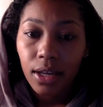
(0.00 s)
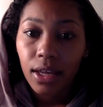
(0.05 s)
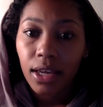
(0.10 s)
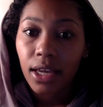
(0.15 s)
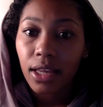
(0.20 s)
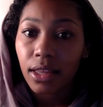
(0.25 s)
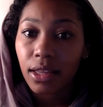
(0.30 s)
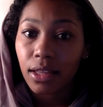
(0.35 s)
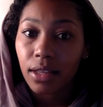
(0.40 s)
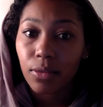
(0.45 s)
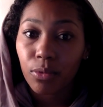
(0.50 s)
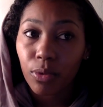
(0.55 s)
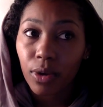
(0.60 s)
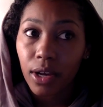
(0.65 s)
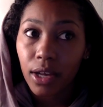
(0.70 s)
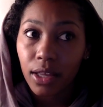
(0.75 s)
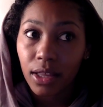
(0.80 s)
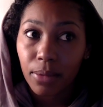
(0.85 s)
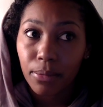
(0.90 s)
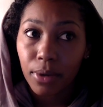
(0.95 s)
In
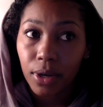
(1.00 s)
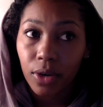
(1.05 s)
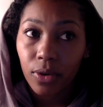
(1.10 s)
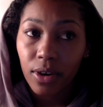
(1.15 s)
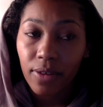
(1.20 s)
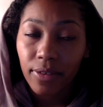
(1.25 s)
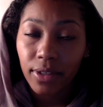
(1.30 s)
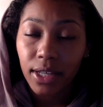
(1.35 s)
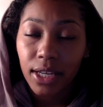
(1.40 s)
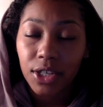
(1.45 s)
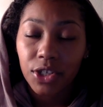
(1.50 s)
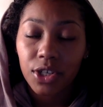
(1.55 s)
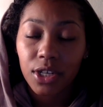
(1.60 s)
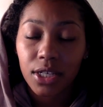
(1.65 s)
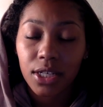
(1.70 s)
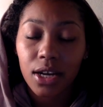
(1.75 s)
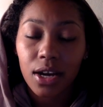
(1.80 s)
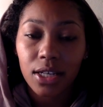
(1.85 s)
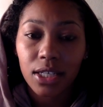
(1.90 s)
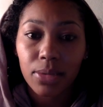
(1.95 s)
the book of Revelation, it
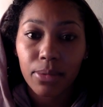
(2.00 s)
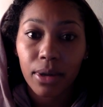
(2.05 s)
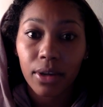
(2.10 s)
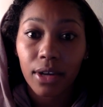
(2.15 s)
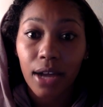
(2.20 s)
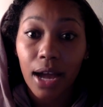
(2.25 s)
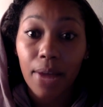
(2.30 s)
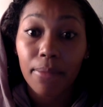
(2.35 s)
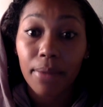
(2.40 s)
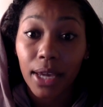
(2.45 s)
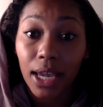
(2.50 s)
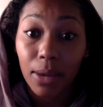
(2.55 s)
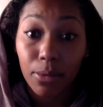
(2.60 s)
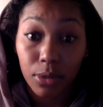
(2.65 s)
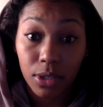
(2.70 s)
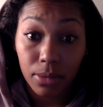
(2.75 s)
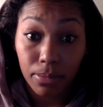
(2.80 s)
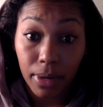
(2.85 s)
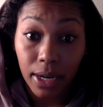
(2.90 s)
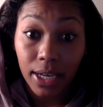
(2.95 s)
talks about not being able
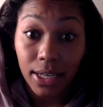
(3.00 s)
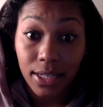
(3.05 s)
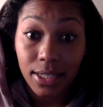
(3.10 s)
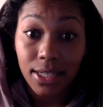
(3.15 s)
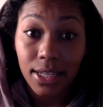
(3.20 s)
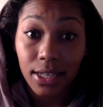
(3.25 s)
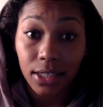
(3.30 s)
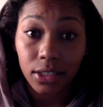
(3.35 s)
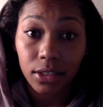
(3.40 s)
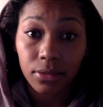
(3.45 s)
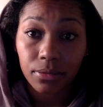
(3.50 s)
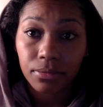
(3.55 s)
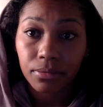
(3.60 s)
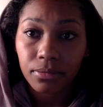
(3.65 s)
to buy and sell.